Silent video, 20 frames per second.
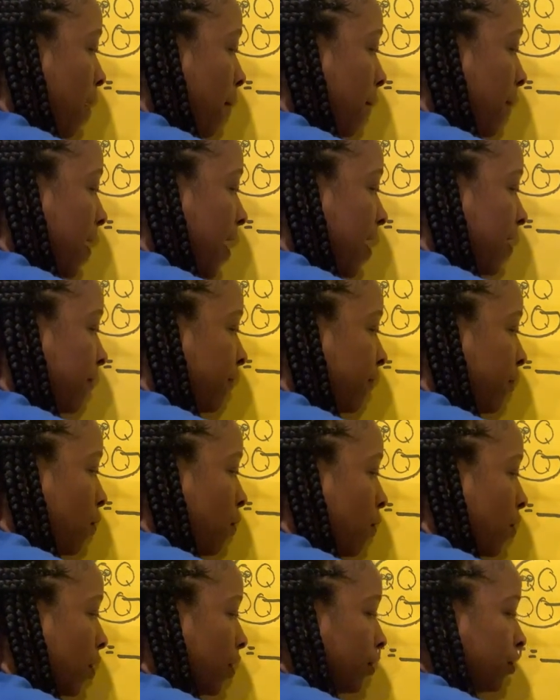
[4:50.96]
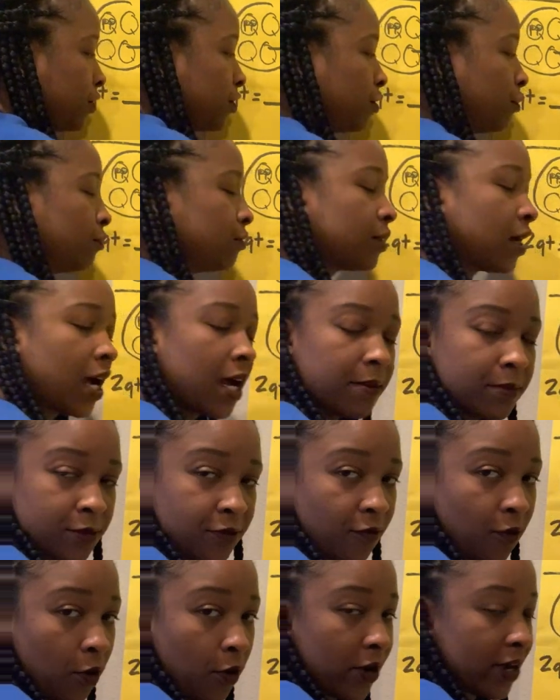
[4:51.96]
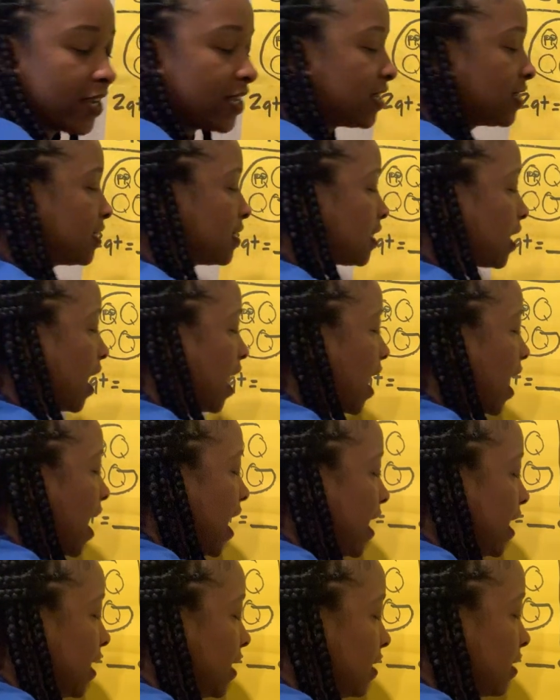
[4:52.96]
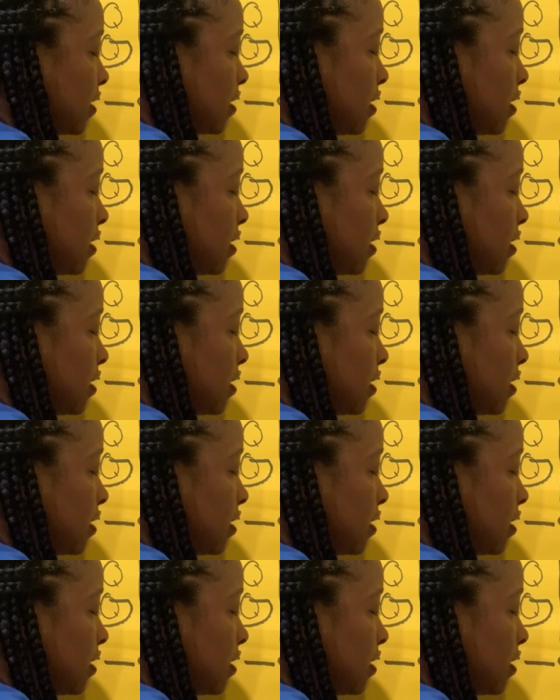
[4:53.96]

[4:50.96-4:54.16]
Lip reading: by 4. 2 times 4 is 8.